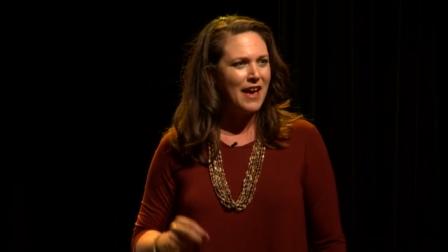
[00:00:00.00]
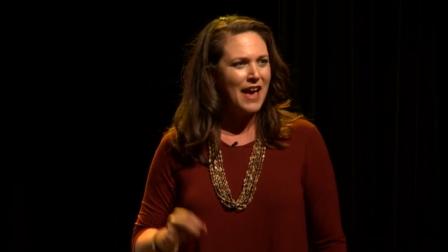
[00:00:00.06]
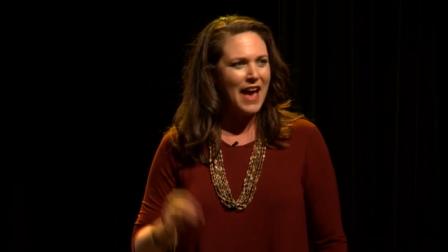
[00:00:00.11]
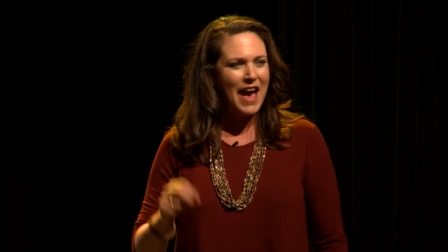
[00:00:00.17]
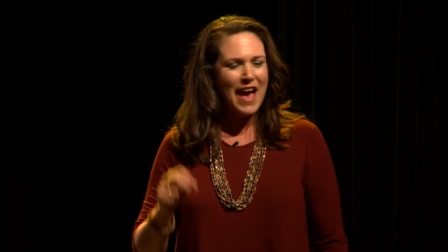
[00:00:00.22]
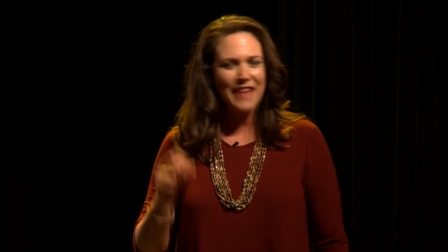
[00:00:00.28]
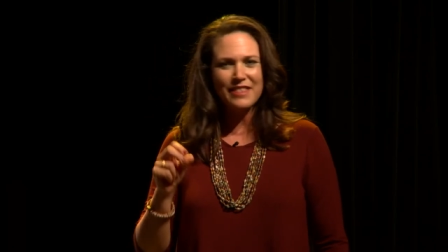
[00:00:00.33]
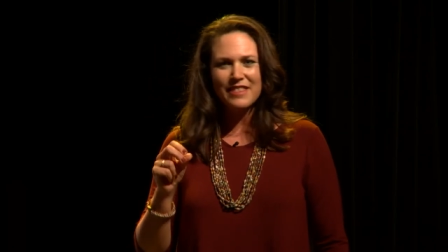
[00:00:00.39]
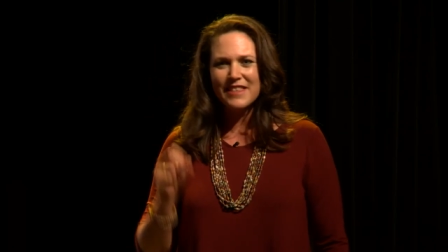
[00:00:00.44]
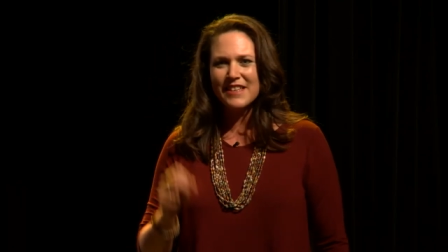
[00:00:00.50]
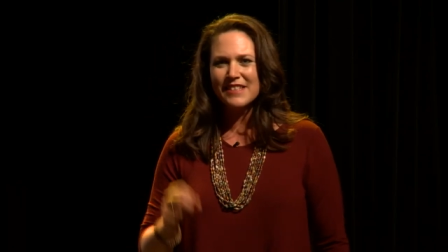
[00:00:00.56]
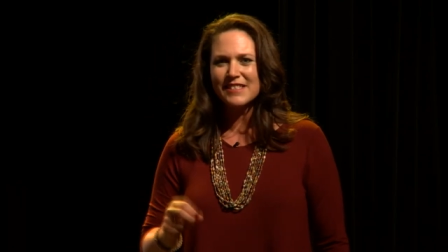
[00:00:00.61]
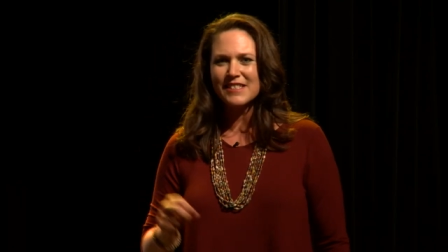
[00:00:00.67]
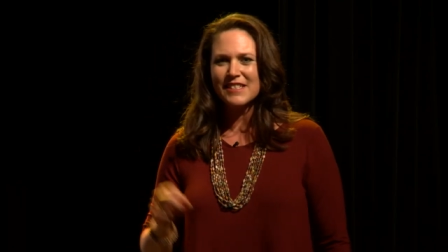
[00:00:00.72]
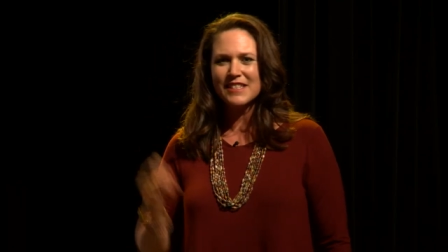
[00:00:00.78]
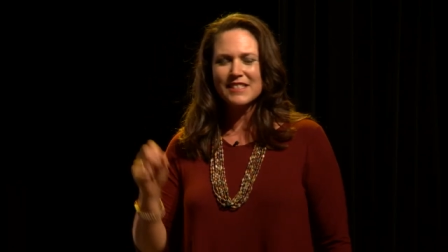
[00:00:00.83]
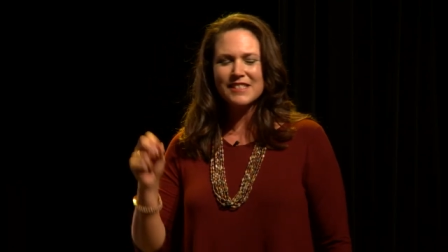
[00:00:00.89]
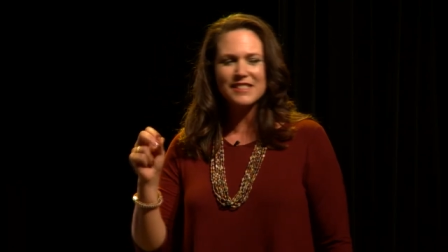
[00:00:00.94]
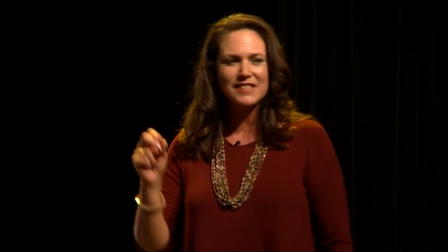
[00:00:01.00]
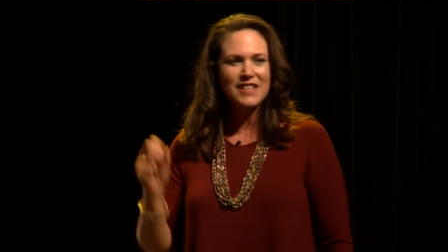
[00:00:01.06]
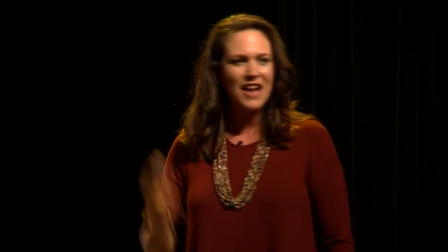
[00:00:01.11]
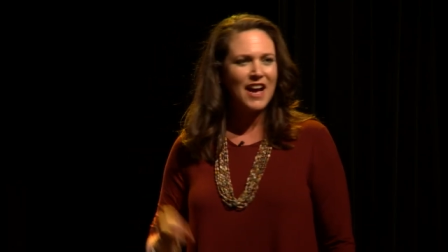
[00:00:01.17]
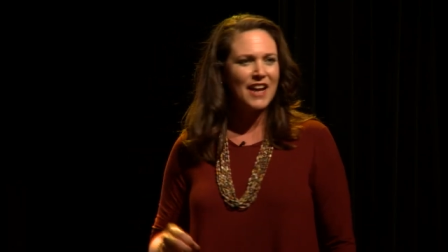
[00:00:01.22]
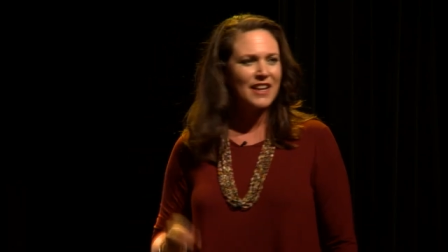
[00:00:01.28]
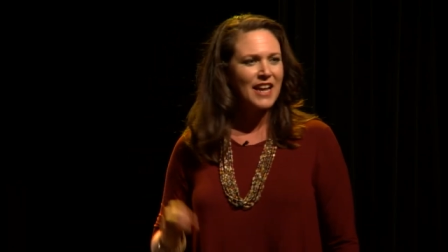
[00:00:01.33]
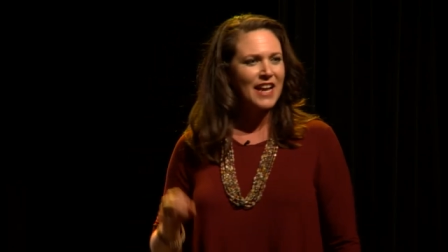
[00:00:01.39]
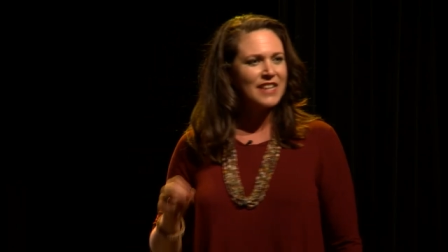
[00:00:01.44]
And this is
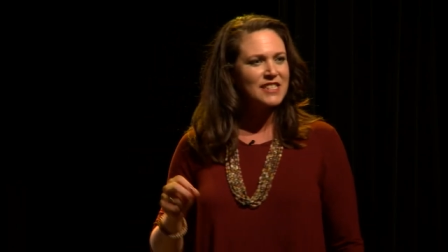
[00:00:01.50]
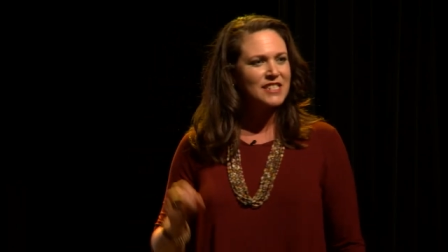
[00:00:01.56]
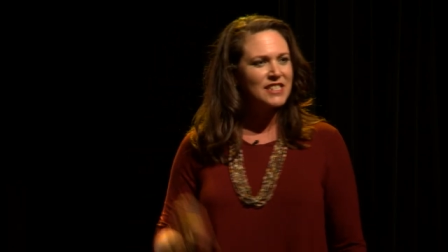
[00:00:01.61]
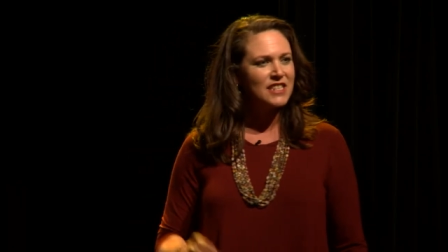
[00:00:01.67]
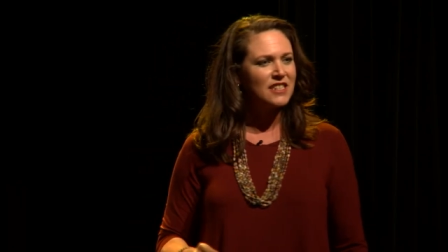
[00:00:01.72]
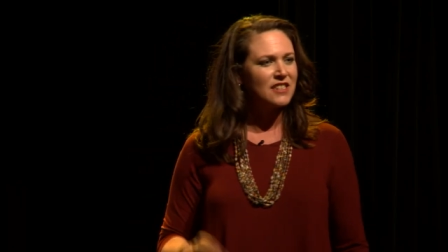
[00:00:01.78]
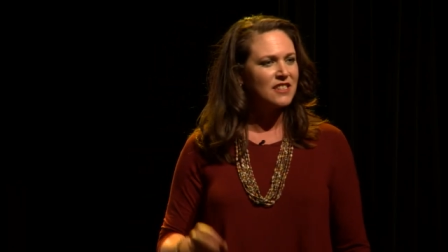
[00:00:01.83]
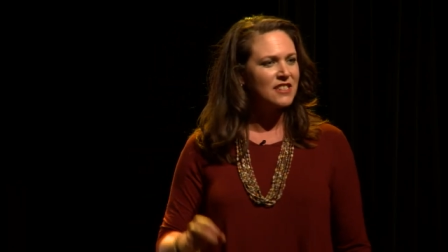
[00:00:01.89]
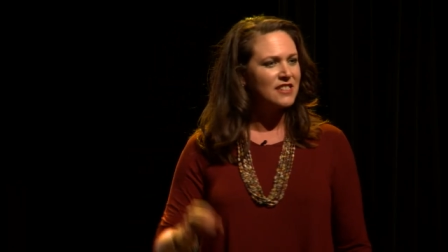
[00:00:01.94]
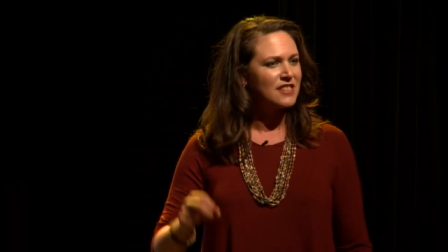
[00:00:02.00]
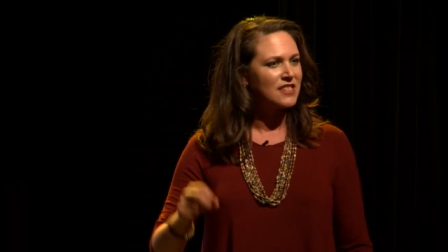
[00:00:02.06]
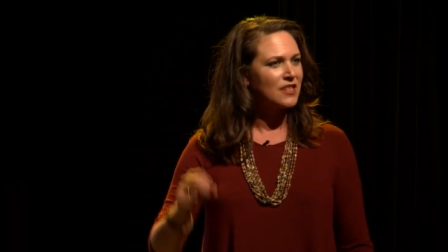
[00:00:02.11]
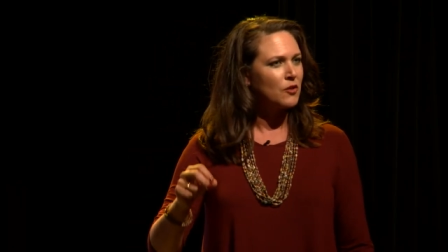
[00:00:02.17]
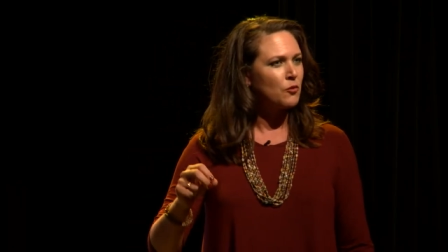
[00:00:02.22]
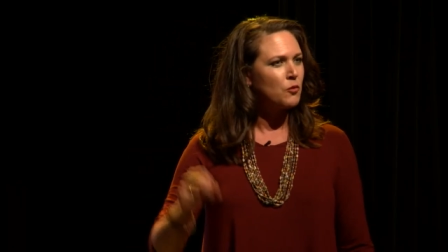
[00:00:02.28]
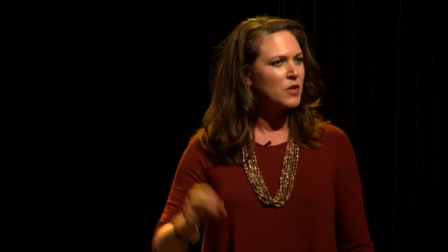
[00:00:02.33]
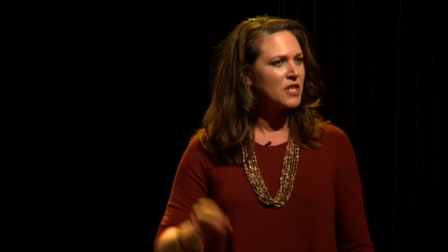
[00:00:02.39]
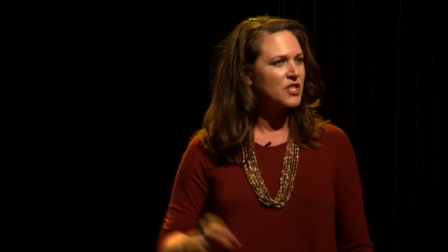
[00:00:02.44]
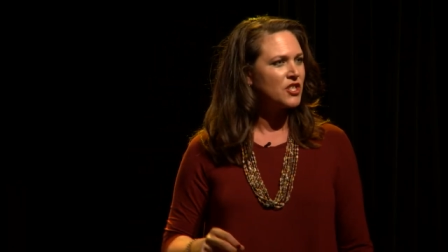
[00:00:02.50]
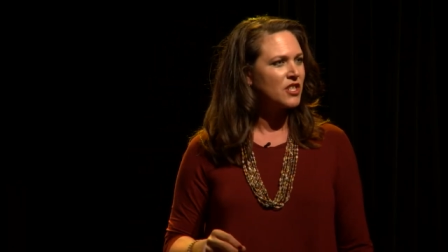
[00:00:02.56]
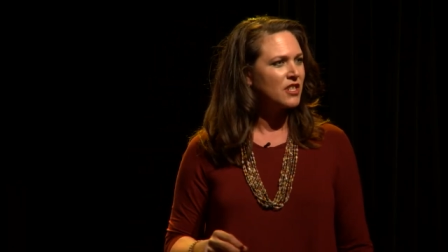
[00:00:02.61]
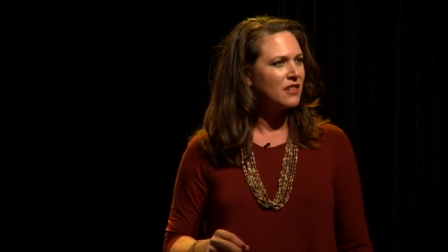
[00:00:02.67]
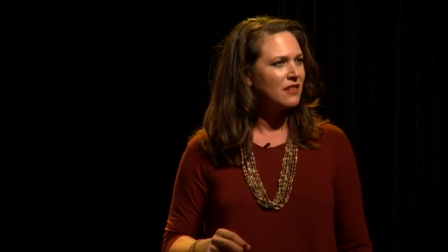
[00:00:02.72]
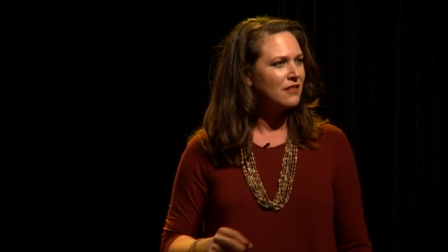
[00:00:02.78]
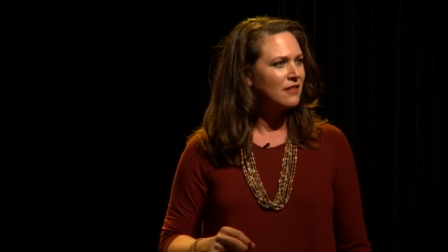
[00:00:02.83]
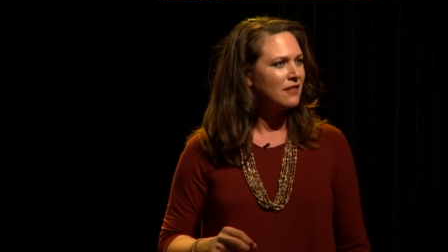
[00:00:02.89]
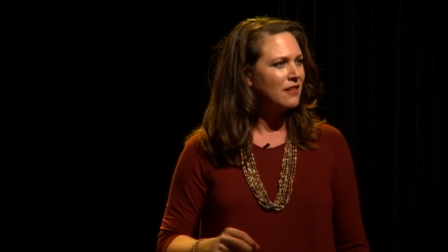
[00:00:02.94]
not idealistic
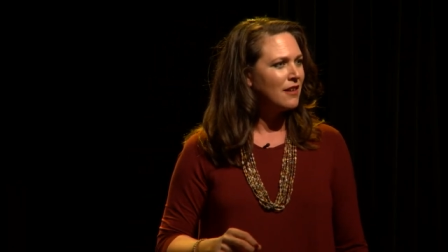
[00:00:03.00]
wishing